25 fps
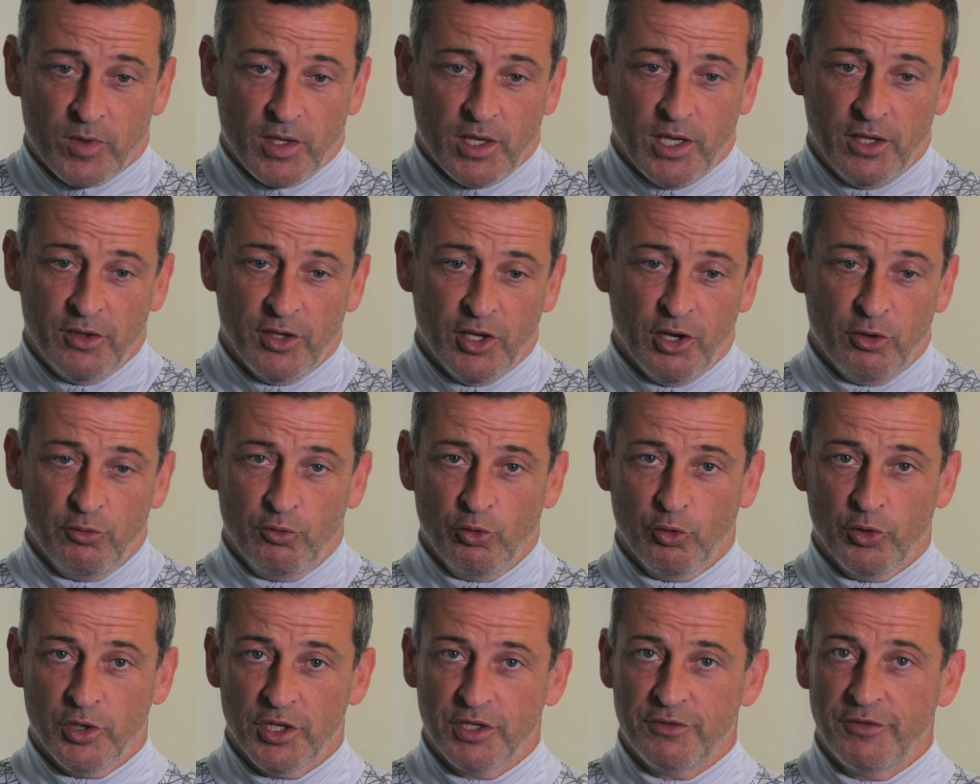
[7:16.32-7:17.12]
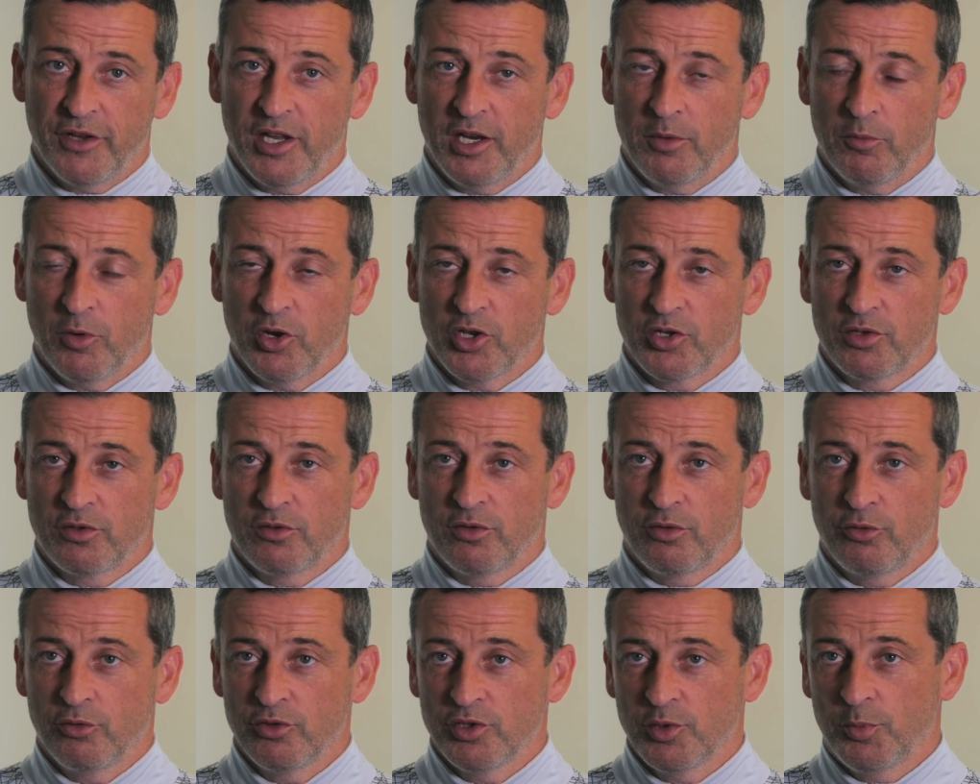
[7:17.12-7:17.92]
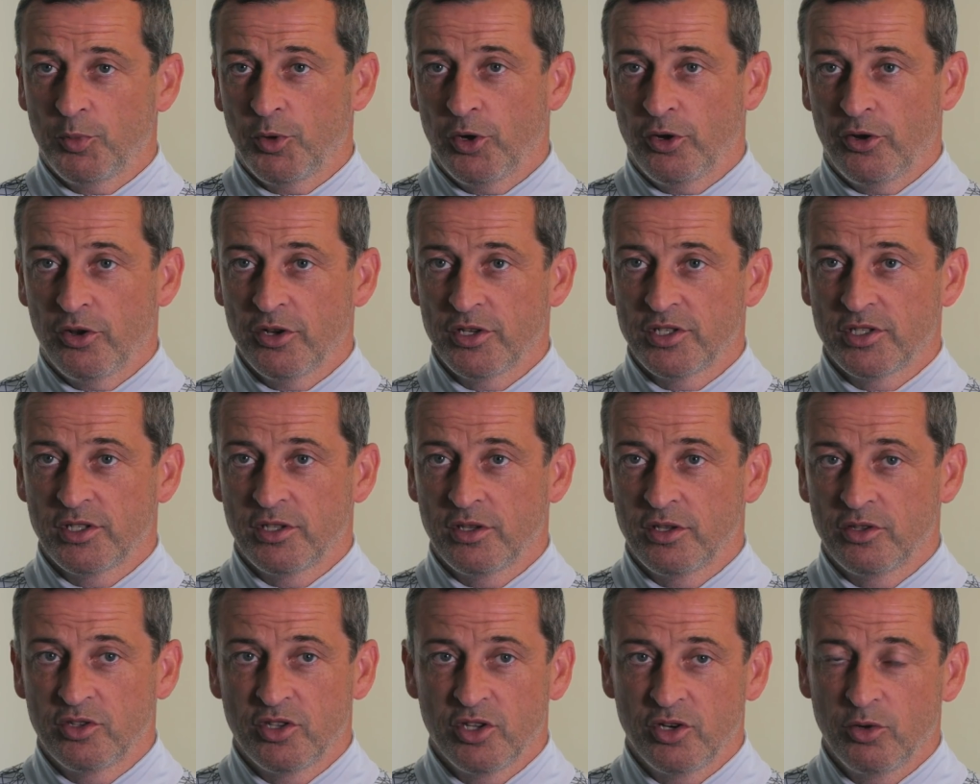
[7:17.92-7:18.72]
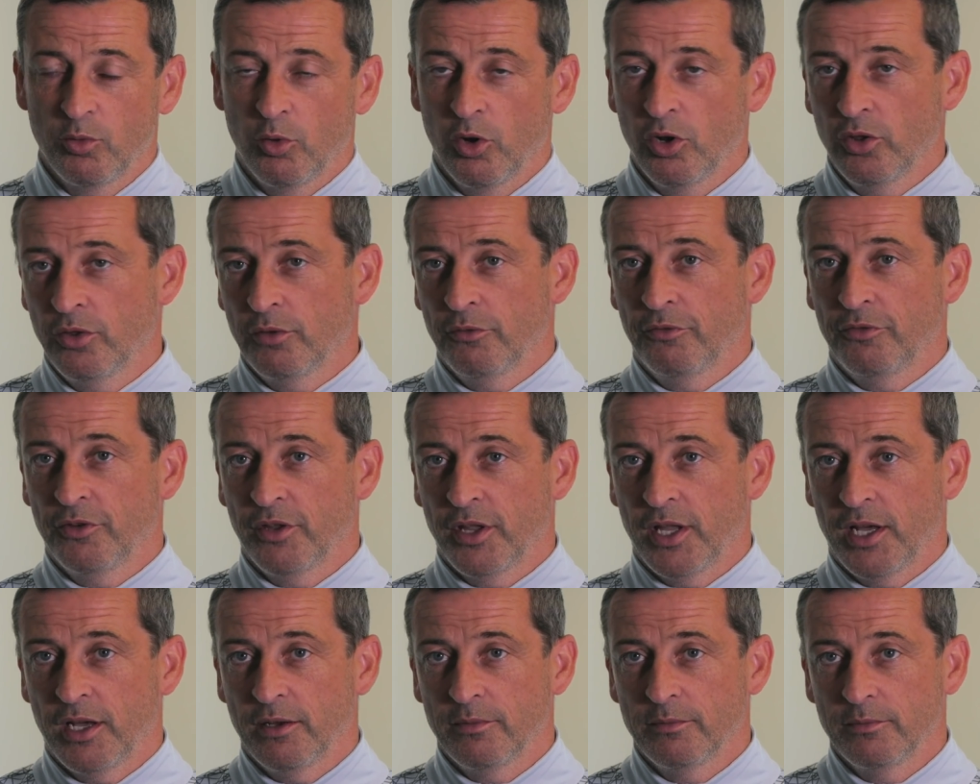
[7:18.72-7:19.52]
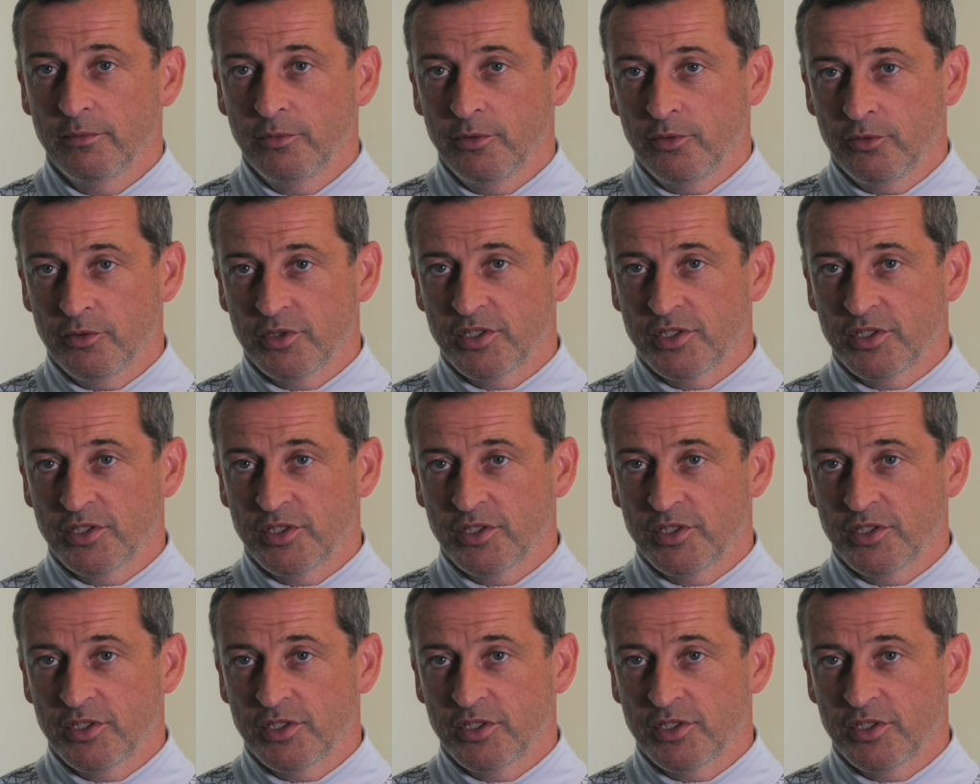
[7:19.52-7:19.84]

And now the onus very much throws upon us to reward them for that.